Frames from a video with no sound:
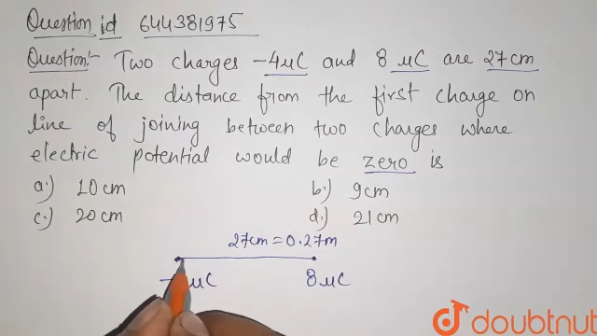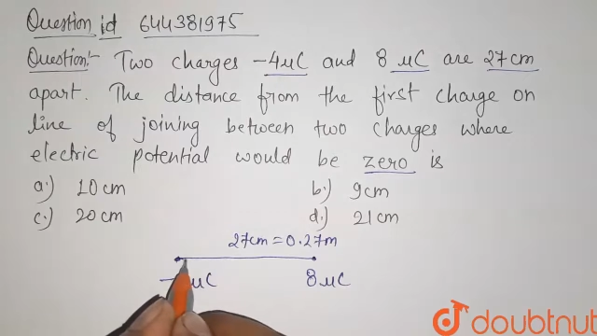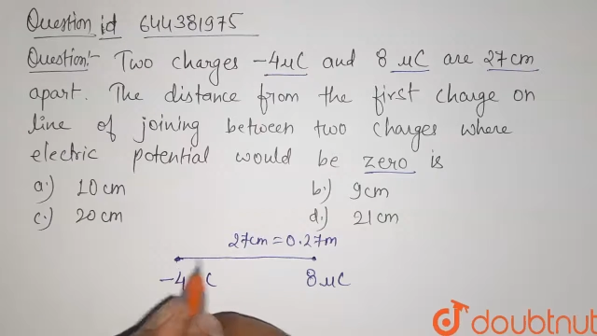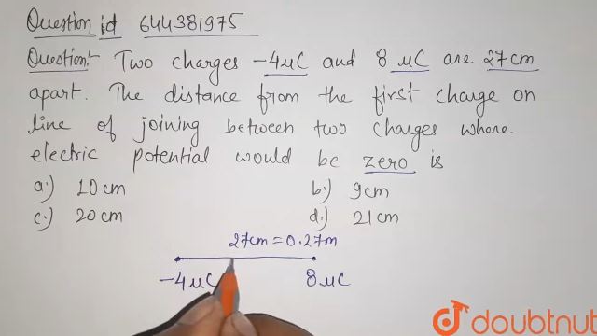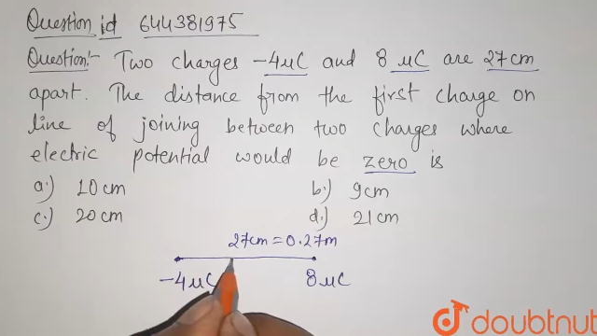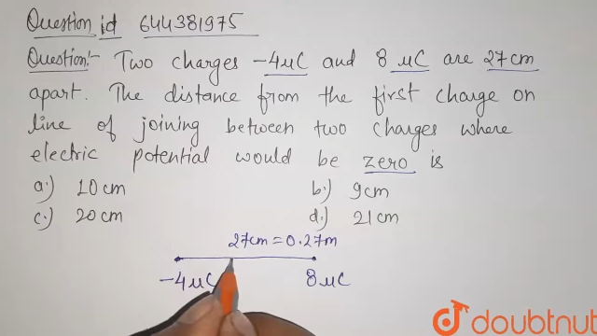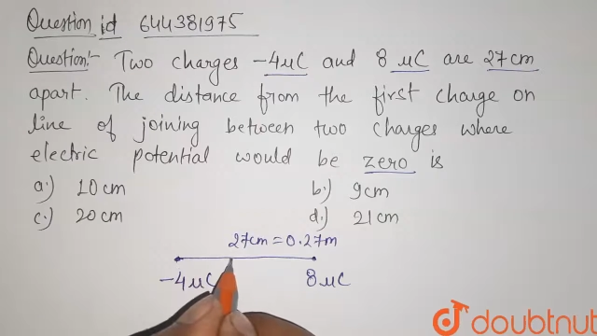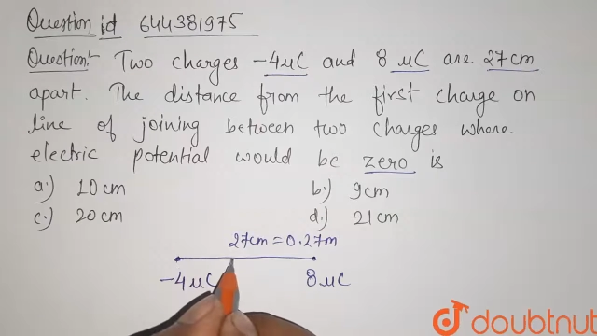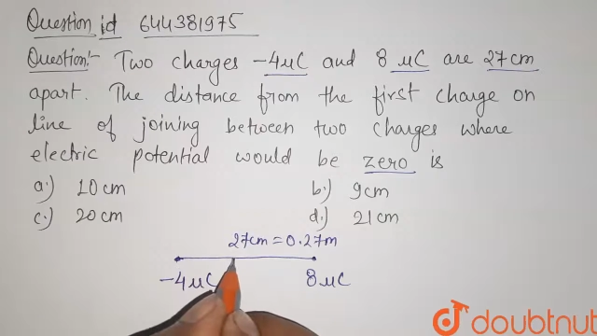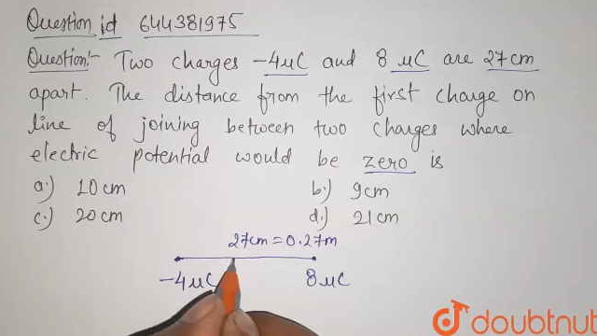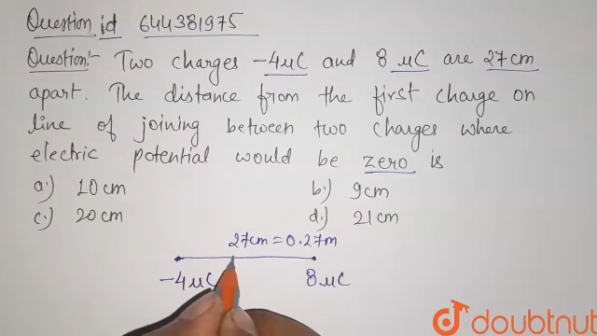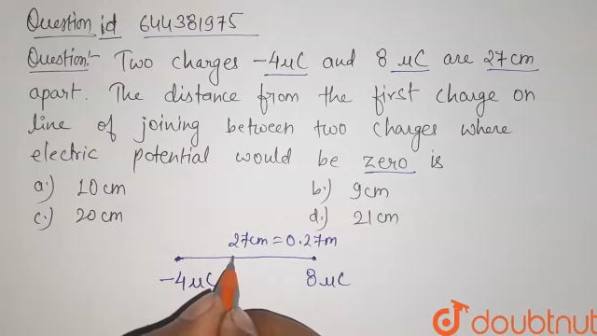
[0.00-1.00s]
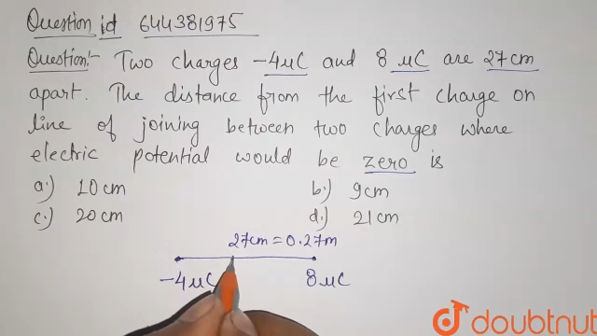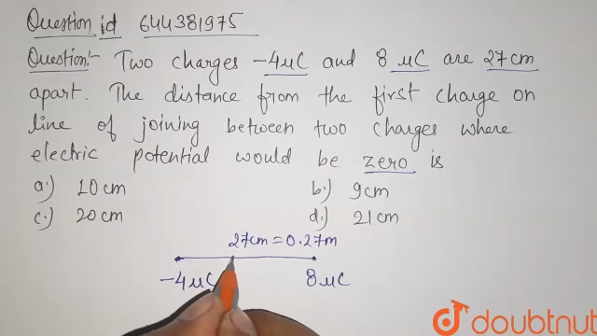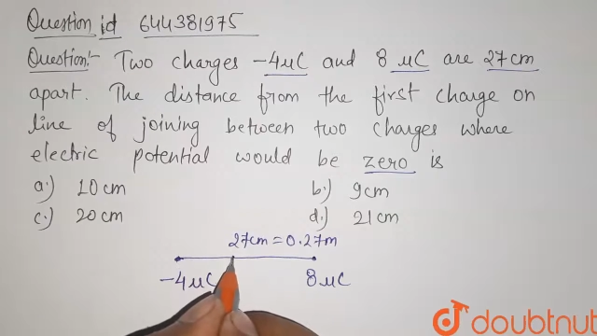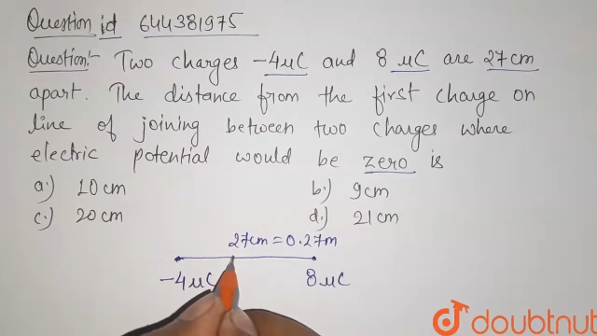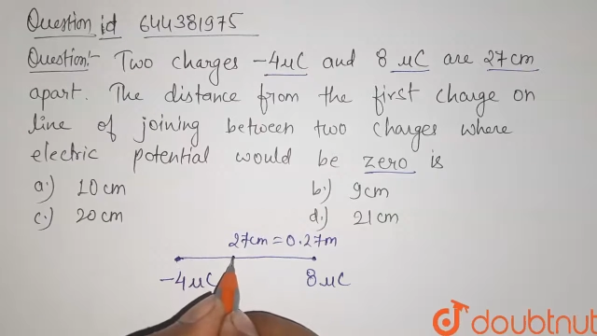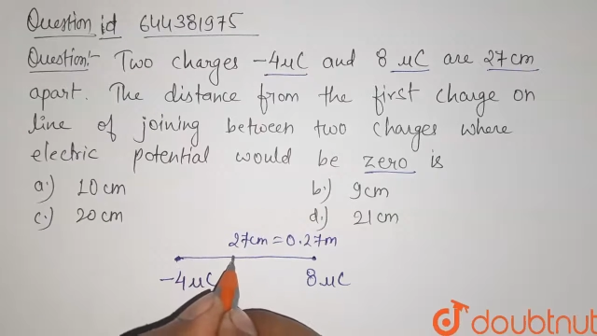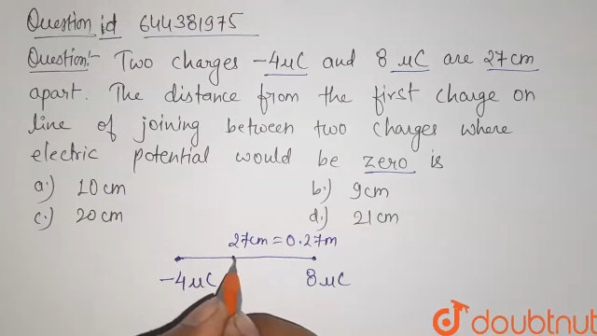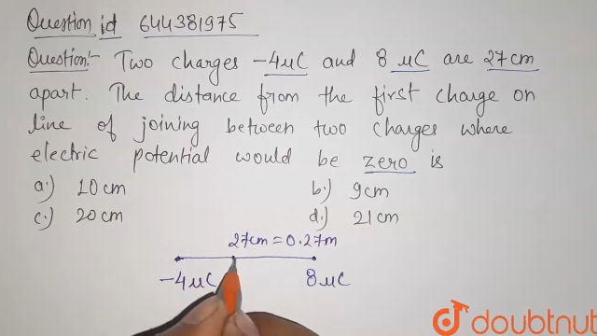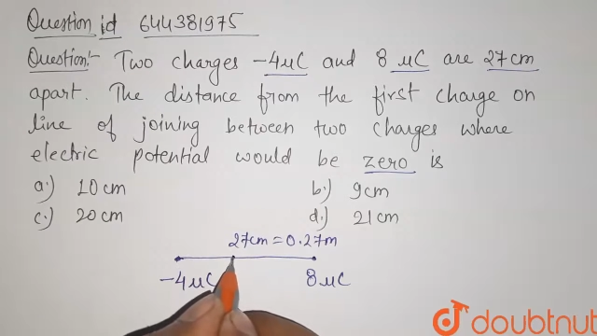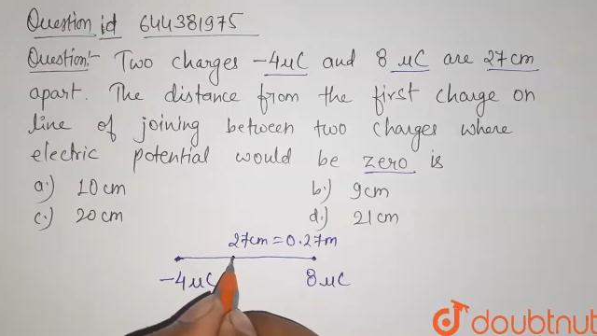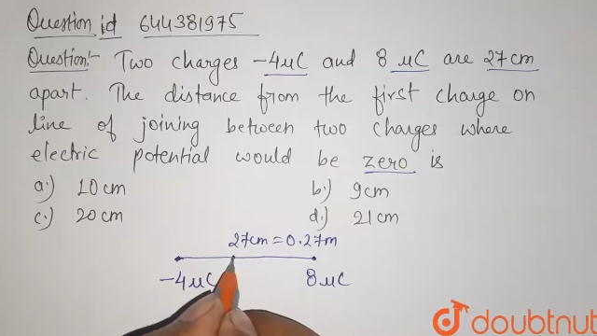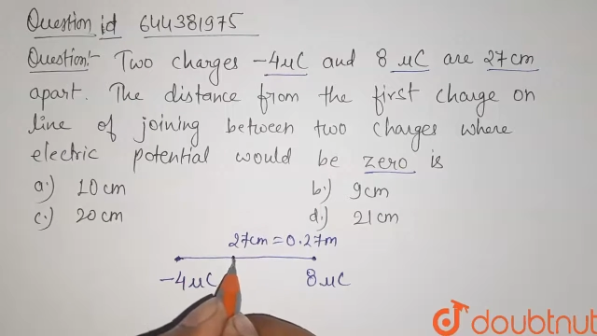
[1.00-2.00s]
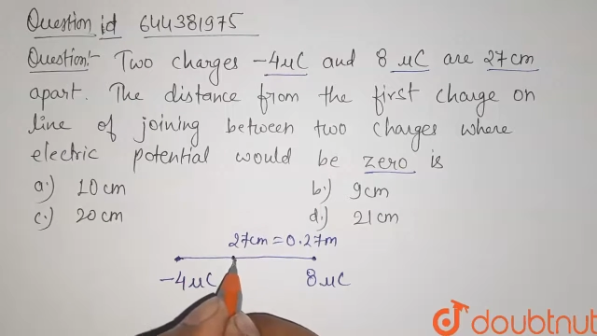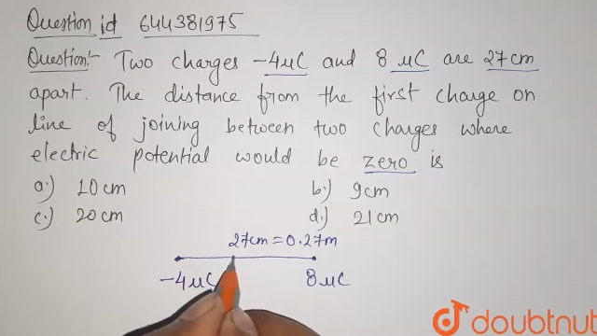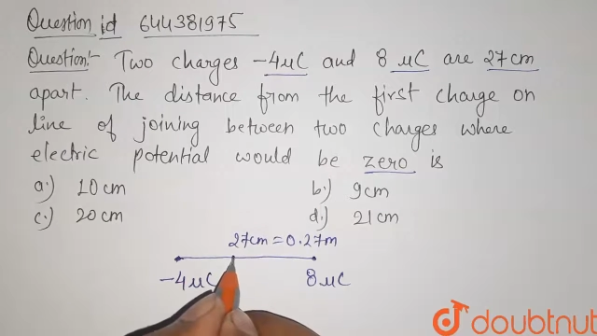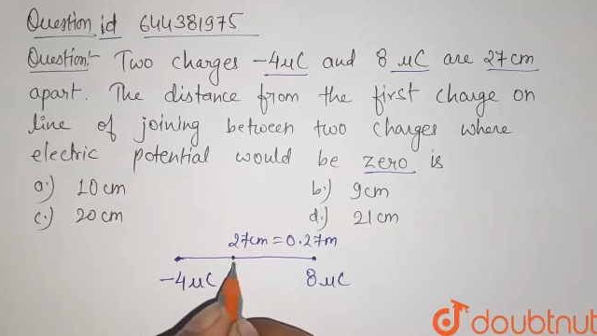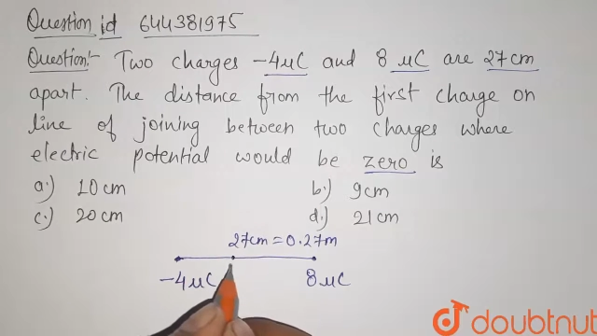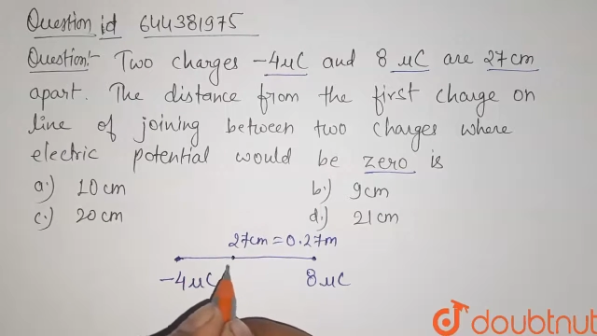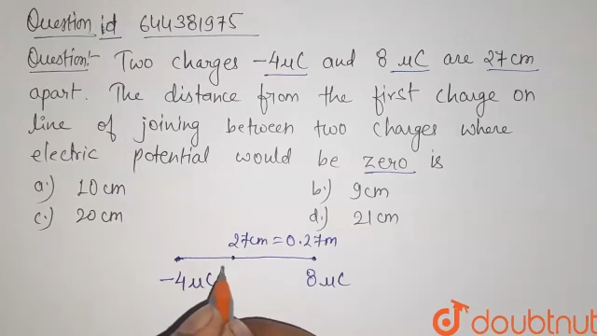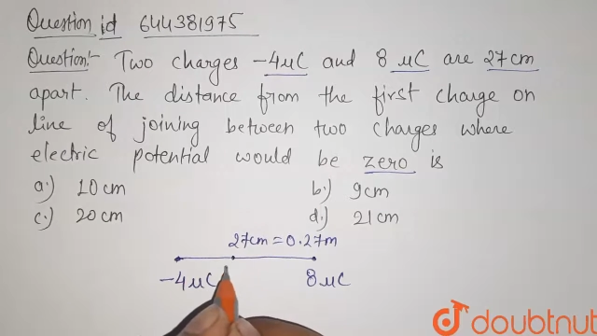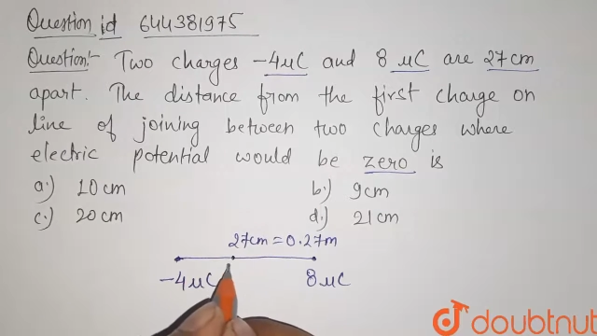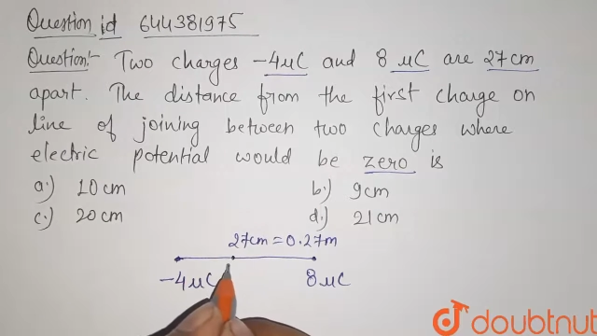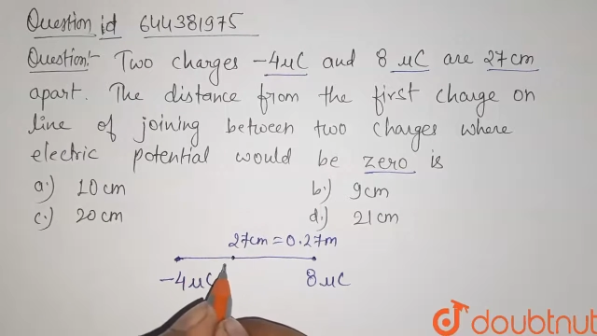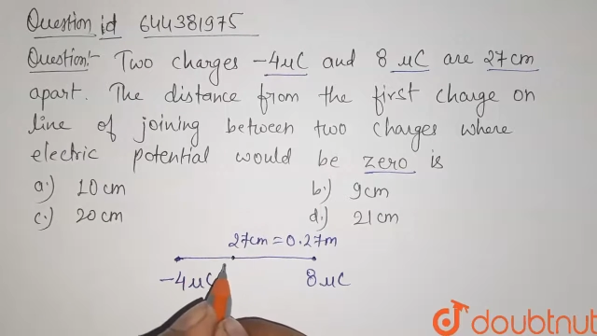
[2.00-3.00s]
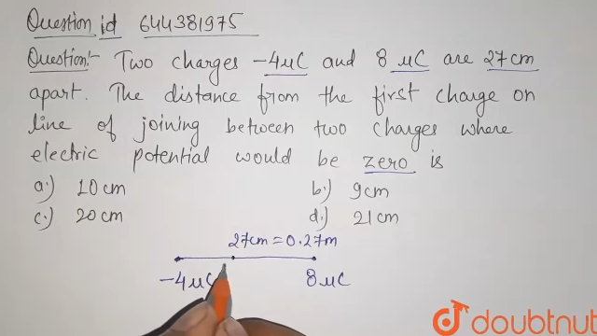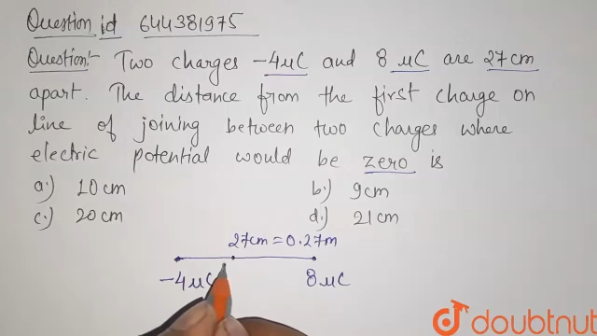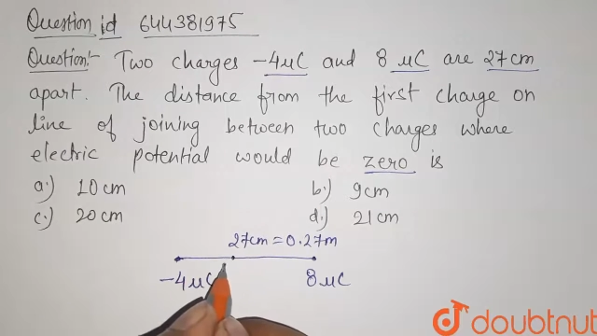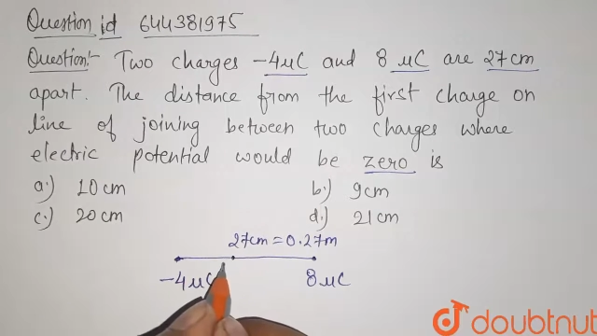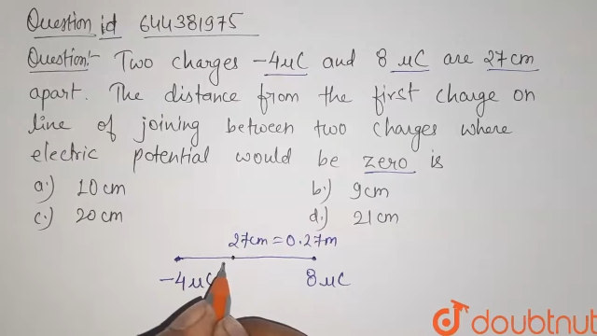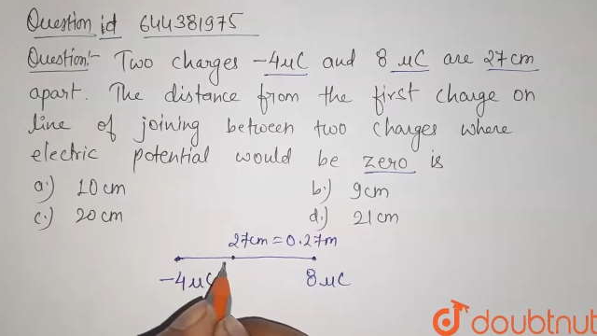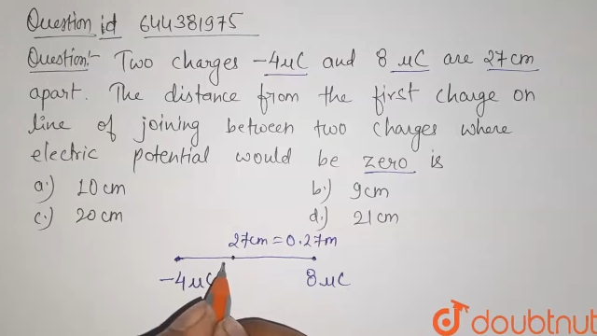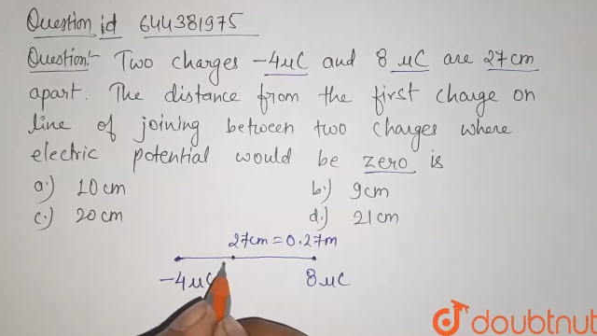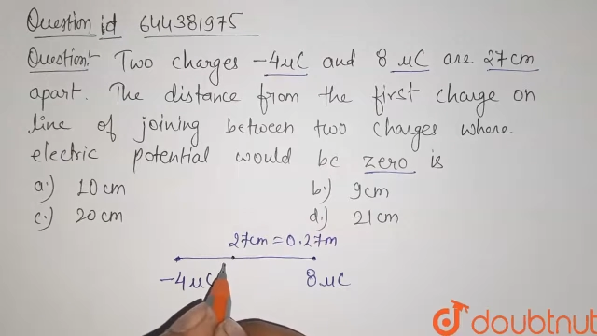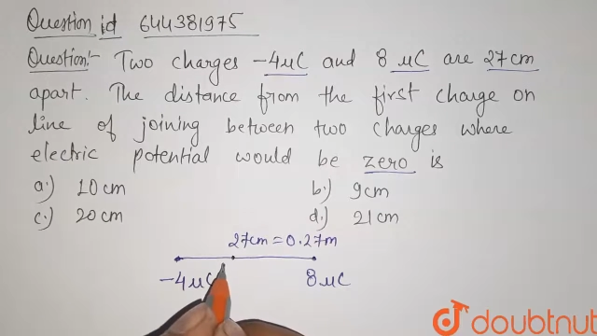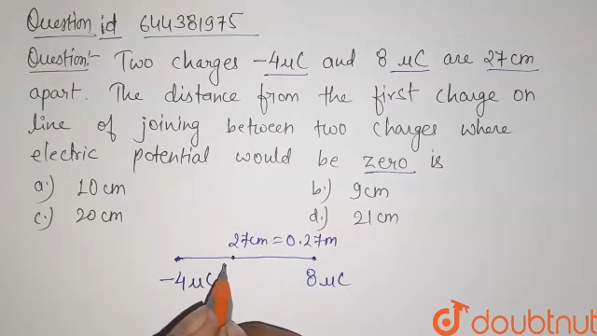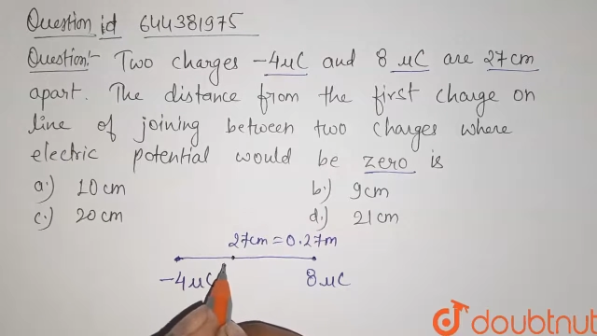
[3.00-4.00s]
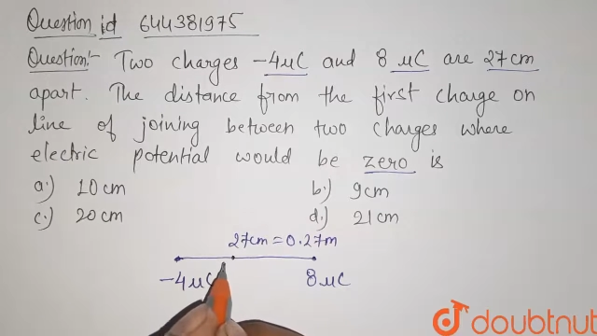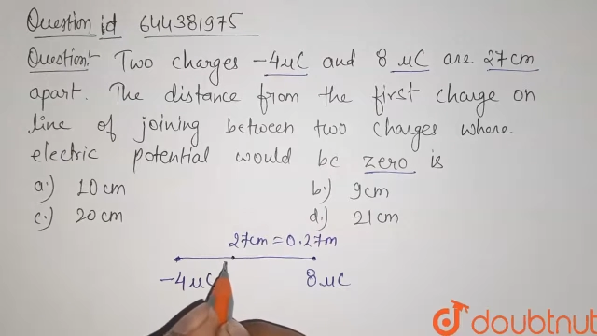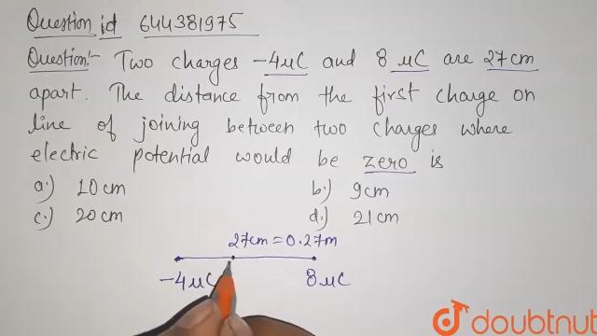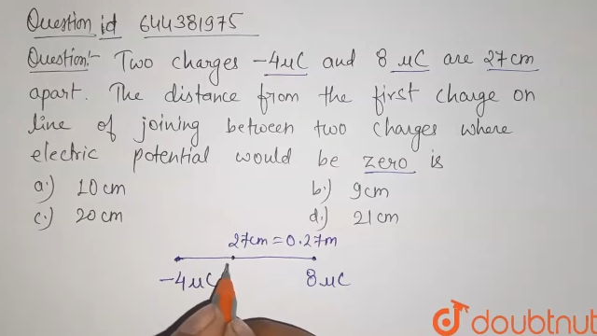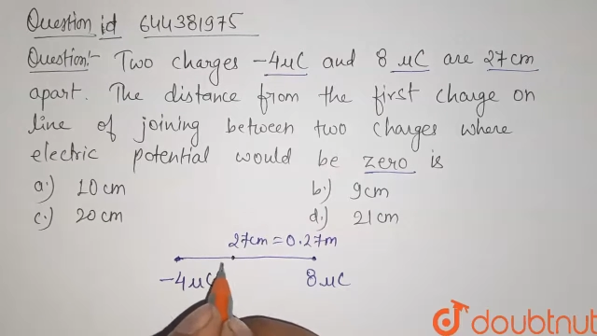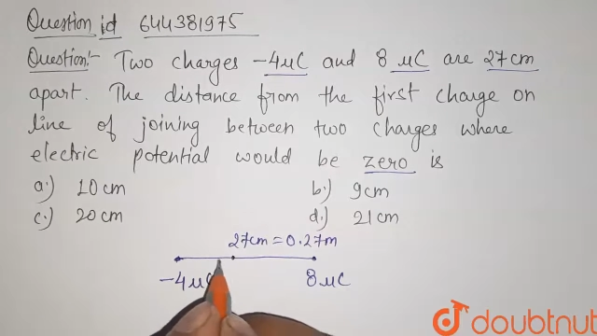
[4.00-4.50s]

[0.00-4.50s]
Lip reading: [unreadable: no face in view]